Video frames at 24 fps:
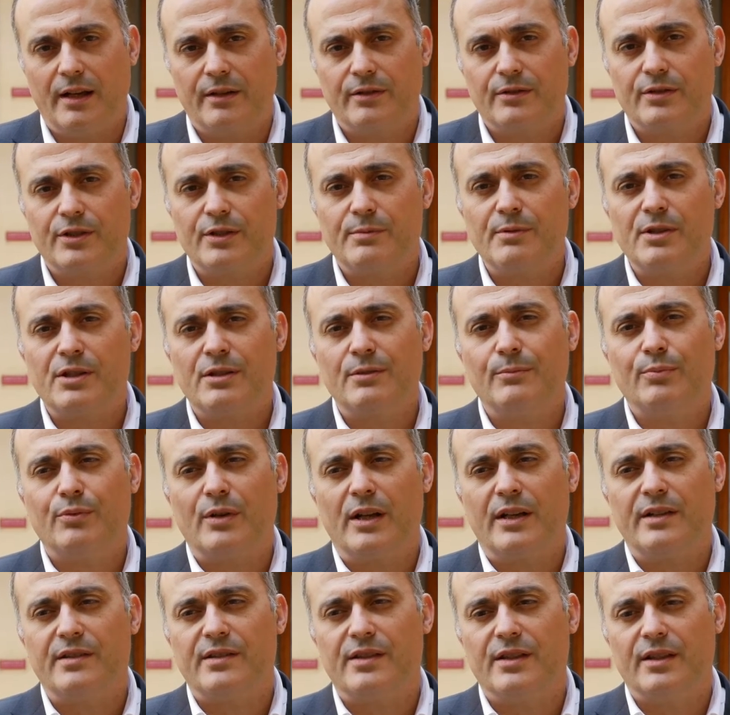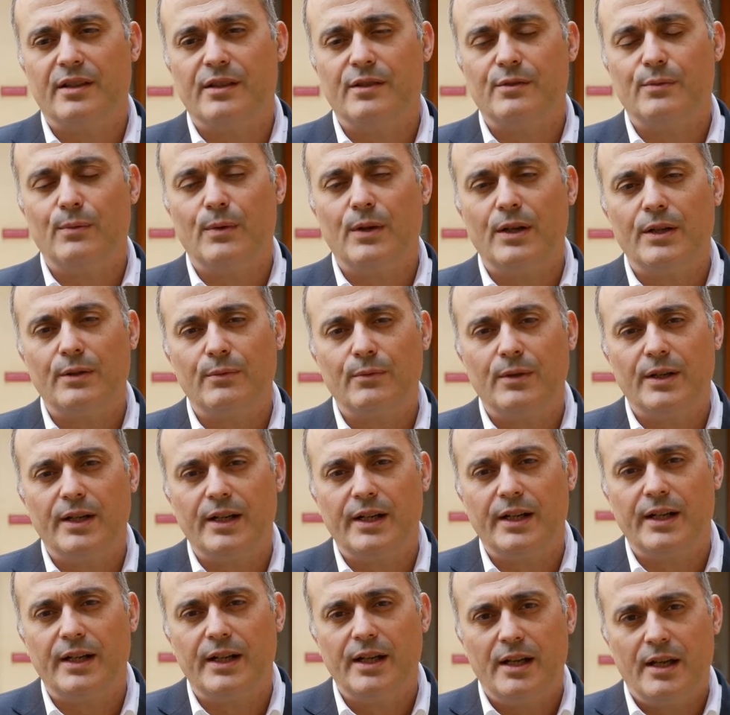Transmission pricing is one
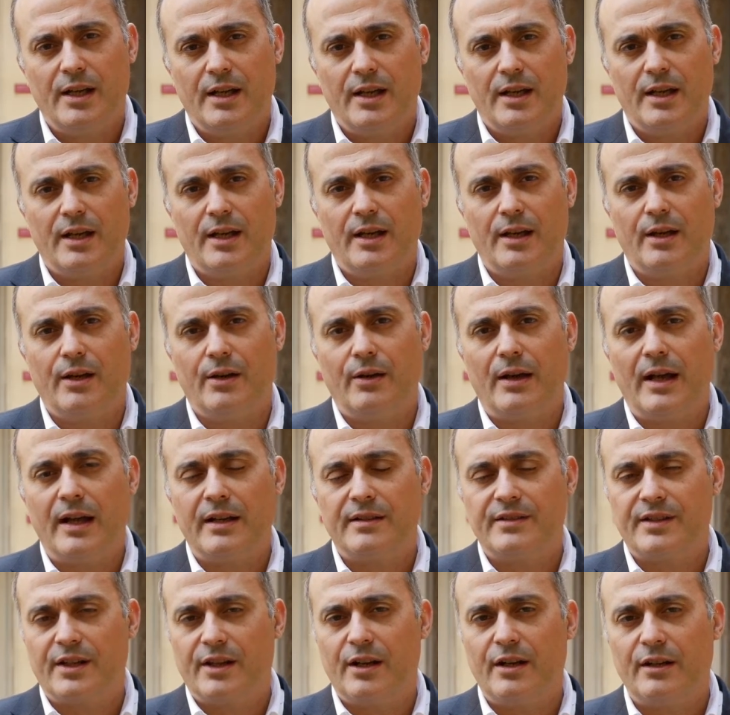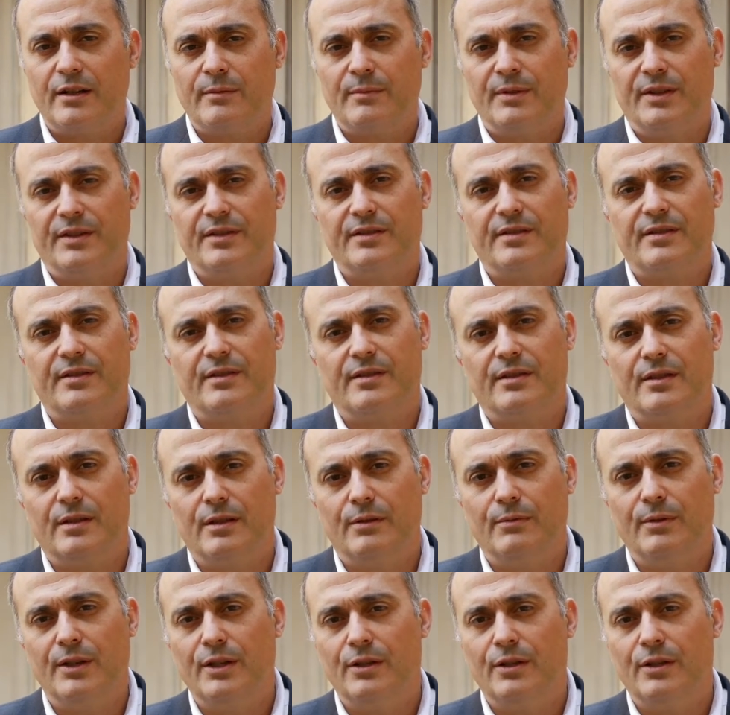where, as economists, we